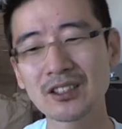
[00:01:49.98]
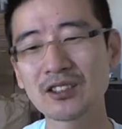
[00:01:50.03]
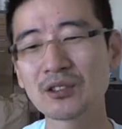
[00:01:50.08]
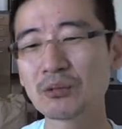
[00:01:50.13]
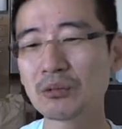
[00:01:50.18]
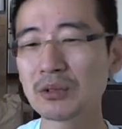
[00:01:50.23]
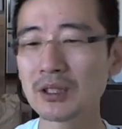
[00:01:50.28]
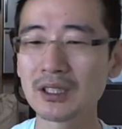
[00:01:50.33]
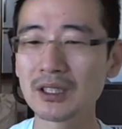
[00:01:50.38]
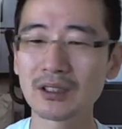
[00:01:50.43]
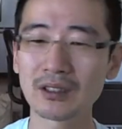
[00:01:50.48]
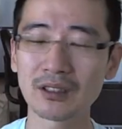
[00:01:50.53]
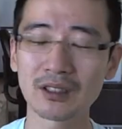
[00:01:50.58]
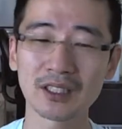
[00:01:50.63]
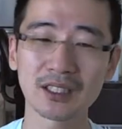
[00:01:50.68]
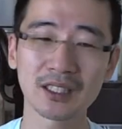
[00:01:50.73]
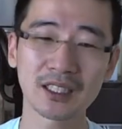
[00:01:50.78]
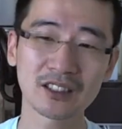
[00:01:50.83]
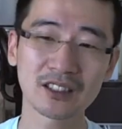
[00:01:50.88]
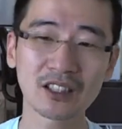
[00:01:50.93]

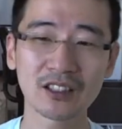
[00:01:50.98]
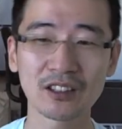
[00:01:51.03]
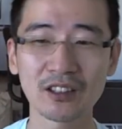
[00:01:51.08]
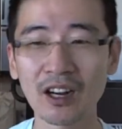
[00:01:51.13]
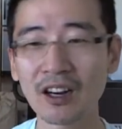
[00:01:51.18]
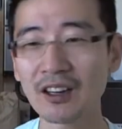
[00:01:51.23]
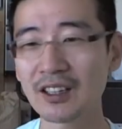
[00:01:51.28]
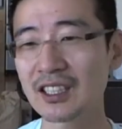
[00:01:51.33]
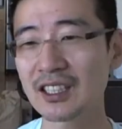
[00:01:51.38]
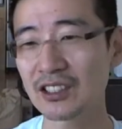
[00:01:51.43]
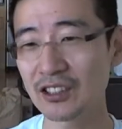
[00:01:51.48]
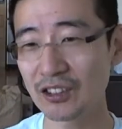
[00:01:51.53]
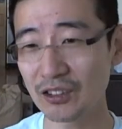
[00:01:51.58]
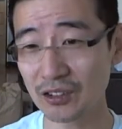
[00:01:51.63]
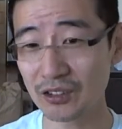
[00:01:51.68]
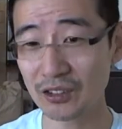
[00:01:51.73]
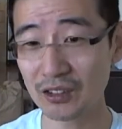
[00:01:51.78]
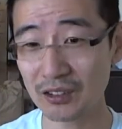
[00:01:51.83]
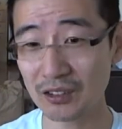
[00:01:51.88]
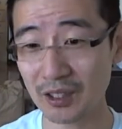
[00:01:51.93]
weird. It's a little hard to get
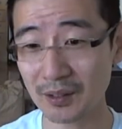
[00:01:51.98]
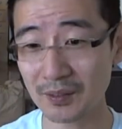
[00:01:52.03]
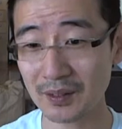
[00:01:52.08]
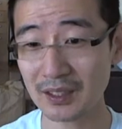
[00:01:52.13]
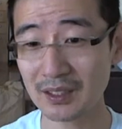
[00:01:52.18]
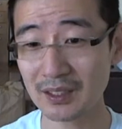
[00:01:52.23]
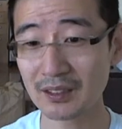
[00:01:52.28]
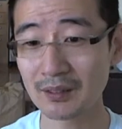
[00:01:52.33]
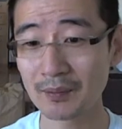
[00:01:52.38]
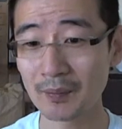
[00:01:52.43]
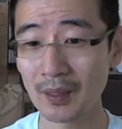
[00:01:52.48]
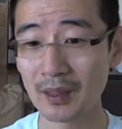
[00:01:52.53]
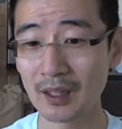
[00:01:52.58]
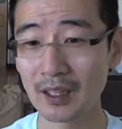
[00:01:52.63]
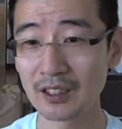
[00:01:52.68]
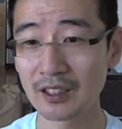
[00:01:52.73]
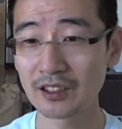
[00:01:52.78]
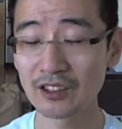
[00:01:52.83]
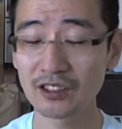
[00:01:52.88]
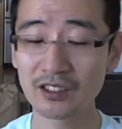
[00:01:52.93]
used to. I mean,
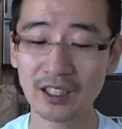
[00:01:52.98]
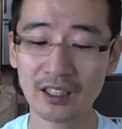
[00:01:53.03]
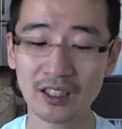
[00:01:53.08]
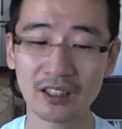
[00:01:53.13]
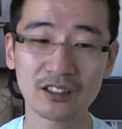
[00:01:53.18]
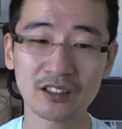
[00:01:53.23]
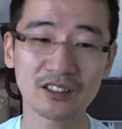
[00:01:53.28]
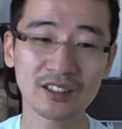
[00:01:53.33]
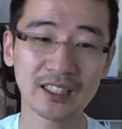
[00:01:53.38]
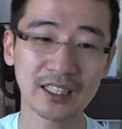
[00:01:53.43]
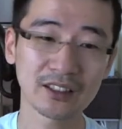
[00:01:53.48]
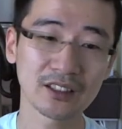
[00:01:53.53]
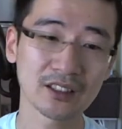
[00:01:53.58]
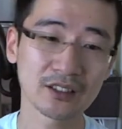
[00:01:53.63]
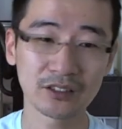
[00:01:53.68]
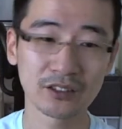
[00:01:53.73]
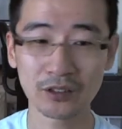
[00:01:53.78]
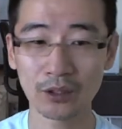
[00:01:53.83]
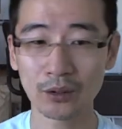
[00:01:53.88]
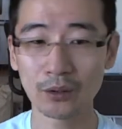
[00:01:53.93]
you just got to understand the
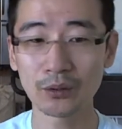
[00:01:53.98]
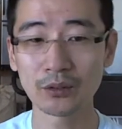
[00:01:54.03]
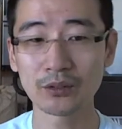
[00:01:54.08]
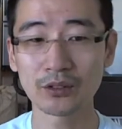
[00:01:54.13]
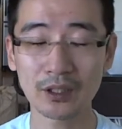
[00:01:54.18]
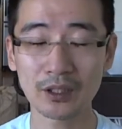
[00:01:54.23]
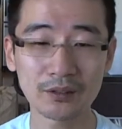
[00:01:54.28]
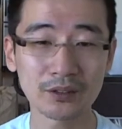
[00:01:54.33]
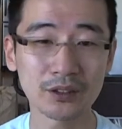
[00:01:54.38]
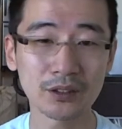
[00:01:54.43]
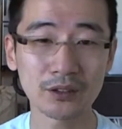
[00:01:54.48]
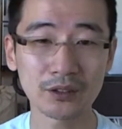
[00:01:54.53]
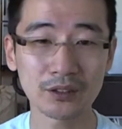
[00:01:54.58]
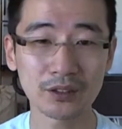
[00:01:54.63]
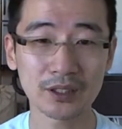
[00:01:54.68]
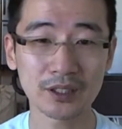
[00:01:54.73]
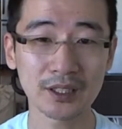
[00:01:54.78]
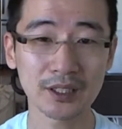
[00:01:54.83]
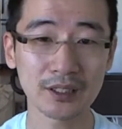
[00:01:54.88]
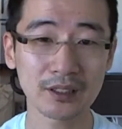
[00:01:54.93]
zones of
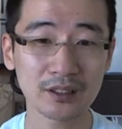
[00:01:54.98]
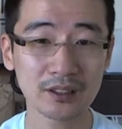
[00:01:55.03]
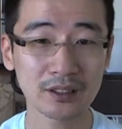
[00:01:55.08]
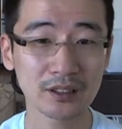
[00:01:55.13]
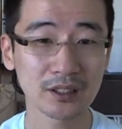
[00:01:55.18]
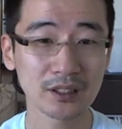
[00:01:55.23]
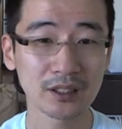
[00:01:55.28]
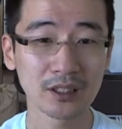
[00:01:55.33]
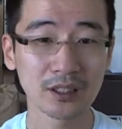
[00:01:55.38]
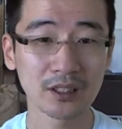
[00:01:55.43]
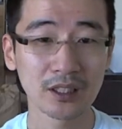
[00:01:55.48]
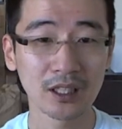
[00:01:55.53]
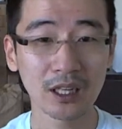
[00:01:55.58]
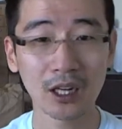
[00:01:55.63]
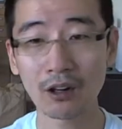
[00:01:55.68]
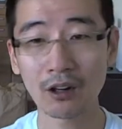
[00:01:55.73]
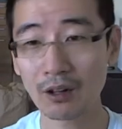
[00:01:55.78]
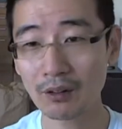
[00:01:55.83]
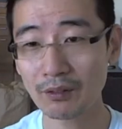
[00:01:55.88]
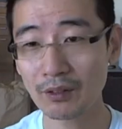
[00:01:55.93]
using it.
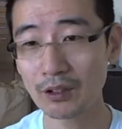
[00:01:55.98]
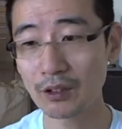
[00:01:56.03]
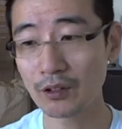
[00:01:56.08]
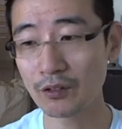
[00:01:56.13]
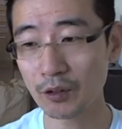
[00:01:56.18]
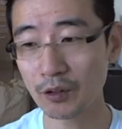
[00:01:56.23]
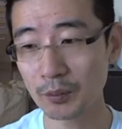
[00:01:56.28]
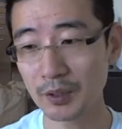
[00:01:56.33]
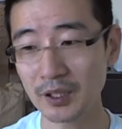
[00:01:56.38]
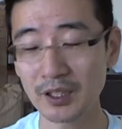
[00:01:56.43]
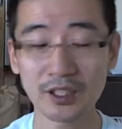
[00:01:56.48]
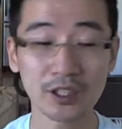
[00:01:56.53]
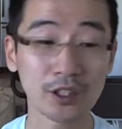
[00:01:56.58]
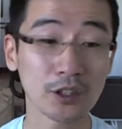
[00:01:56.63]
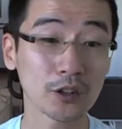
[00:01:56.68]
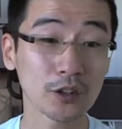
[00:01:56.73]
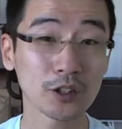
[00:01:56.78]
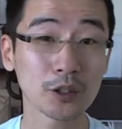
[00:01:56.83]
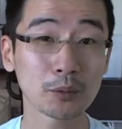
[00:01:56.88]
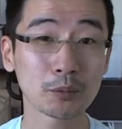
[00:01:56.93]
However, though, for being an
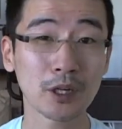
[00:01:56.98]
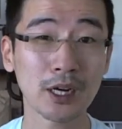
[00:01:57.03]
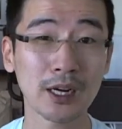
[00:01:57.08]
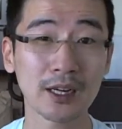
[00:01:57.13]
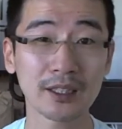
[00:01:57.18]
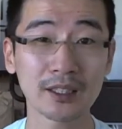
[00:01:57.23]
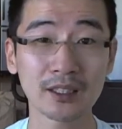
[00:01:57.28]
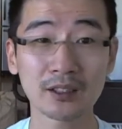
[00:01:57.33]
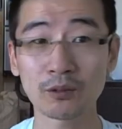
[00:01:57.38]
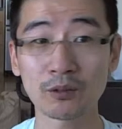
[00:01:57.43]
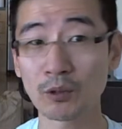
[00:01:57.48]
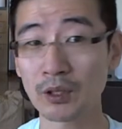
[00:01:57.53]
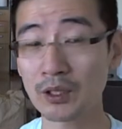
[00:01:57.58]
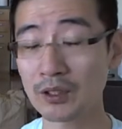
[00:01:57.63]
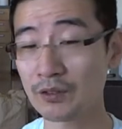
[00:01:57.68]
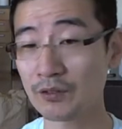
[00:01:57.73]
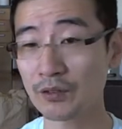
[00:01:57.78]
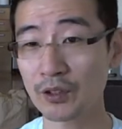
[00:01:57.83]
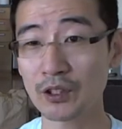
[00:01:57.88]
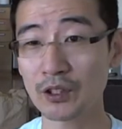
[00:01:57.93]
early product, one
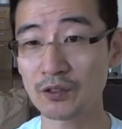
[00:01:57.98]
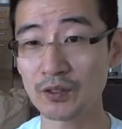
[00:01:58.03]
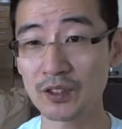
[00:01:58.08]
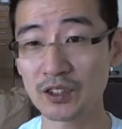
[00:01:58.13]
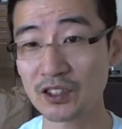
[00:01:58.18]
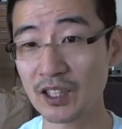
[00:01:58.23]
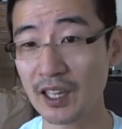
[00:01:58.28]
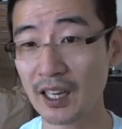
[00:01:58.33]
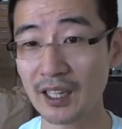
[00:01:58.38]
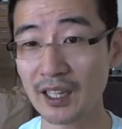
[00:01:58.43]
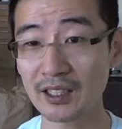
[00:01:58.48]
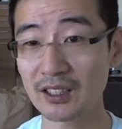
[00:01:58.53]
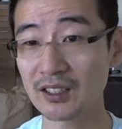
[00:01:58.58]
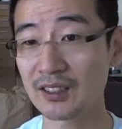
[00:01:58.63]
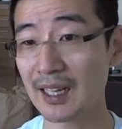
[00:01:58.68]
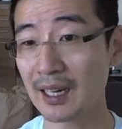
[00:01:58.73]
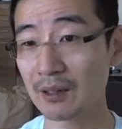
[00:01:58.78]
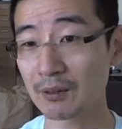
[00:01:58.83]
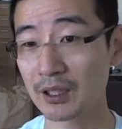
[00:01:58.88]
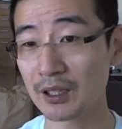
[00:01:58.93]
of the first of its kind in
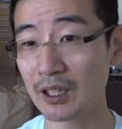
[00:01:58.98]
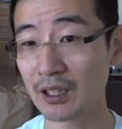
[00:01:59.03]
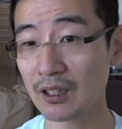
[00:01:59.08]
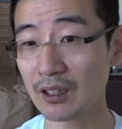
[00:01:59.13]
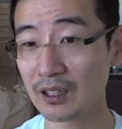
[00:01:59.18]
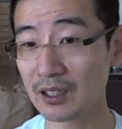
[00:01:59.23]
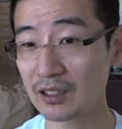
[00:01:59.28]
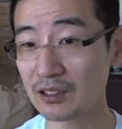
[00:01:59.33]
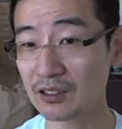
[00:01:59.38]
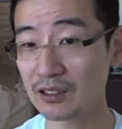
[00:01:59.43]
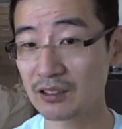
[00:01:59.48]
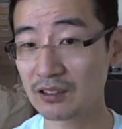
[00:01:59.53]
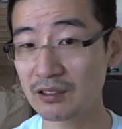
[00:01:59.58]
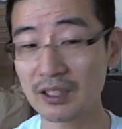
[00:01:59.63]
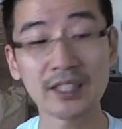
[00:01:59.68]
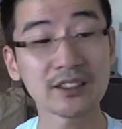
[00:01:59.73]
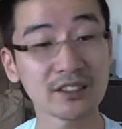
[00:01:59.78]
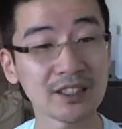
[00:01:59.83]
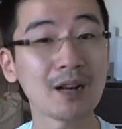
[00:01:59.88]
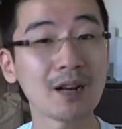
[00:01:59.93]
that regard,
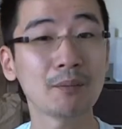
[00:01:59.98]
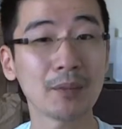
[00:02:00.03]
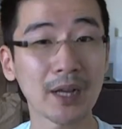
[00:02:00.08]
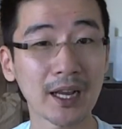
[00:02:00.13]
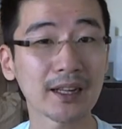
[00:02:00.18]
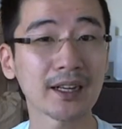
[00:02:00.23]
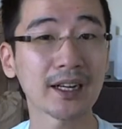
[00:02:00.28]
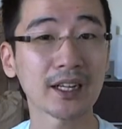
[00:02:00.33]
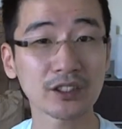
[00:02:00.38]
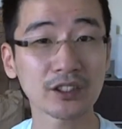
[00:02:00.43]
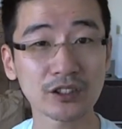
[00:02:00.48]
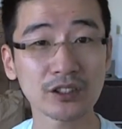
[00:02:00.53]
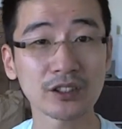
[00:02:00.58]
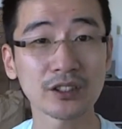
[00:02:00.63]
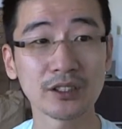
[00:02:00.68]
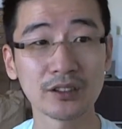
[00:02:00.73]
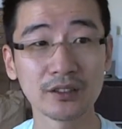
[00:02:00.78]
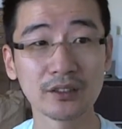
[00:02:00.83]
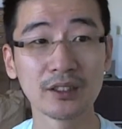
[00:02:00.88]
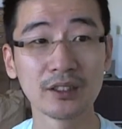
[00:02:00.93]
it's not bad
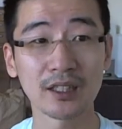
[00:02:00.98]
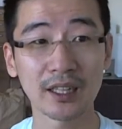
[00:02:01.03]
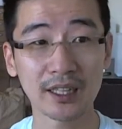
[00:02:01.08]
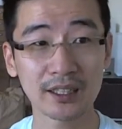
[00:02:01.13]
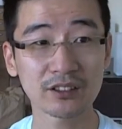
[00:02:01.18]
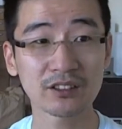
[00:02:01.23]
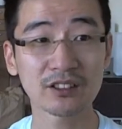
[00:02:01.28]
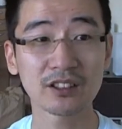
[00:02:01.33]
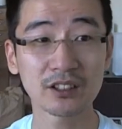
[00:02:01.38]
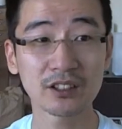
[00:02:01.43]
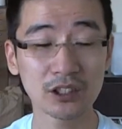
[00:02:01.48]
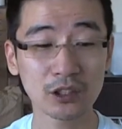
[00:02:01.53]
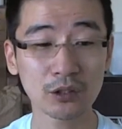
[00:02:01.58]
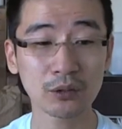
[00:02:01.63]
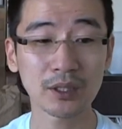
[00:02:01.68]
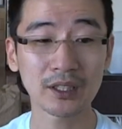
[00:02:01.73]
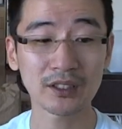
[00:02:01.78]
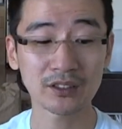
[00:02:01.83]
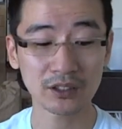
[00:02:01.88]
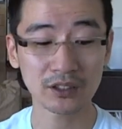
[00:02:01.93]
actually. I can see
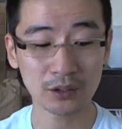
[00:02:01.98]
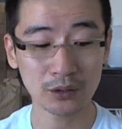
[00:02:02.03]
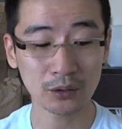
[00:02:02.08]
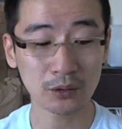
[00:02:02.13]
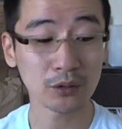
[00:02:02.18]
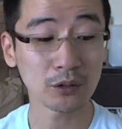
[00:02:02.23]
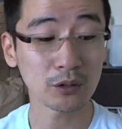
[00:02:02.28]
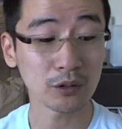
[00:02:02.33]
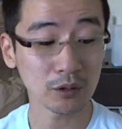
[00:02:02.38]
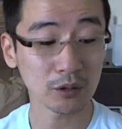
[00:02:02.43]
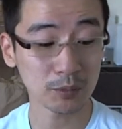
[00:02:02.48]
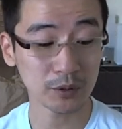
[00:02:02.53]
crazy cool